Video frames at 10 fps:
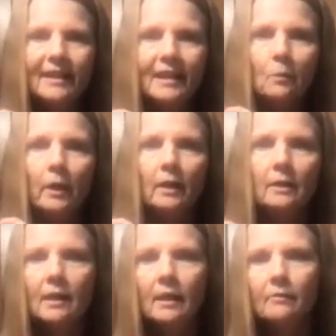Anyway,
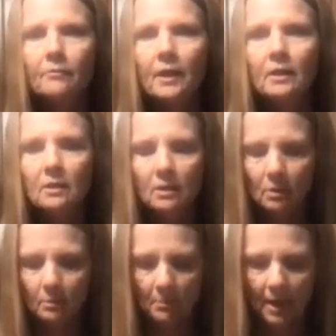it's kind of fun
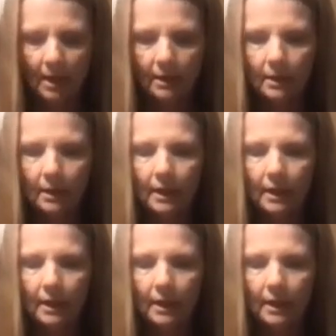to make